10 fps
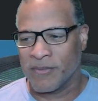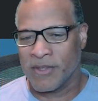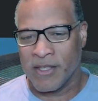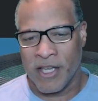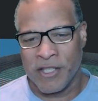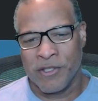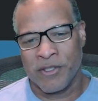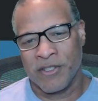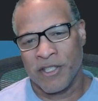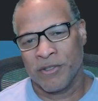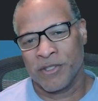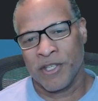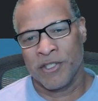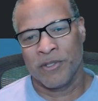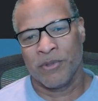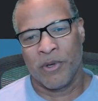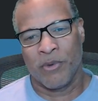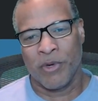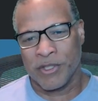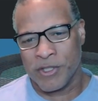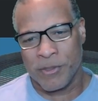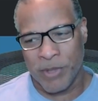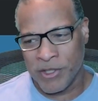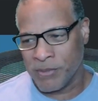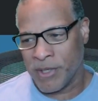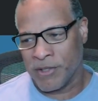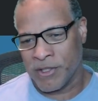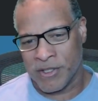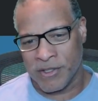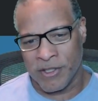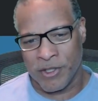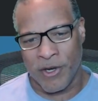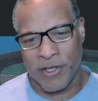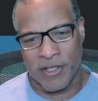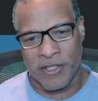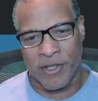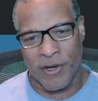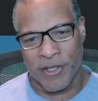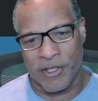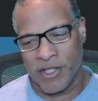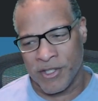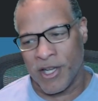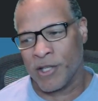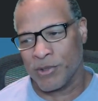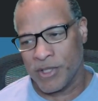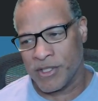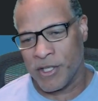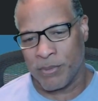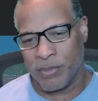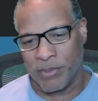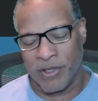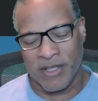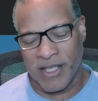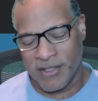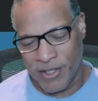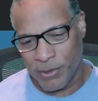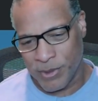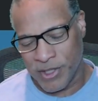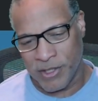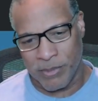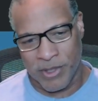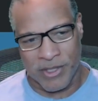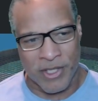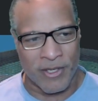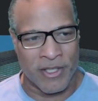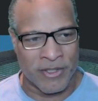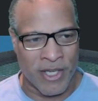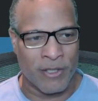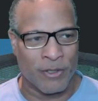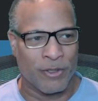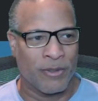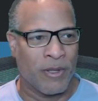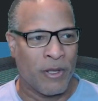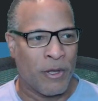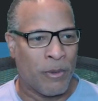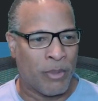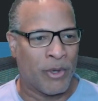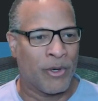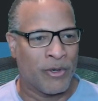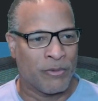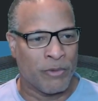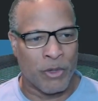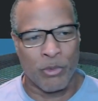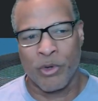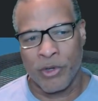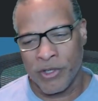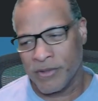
And it'll tell you what the spend amount is. It targets $1 a day, or not $1 per day, but $1 per reward,